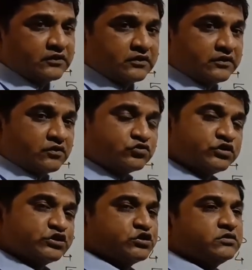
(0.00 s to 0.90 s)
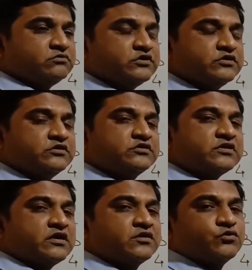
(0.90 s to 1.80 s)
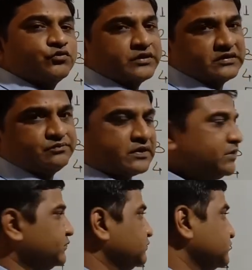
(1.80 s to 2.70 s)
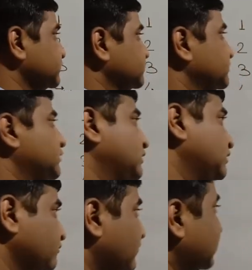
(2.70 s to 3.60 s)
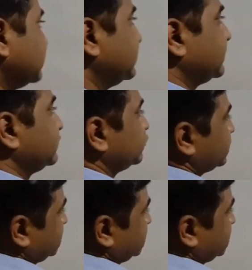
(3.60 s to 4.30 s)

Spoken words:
Now such numbers are known as the prime numbers. Why they are known as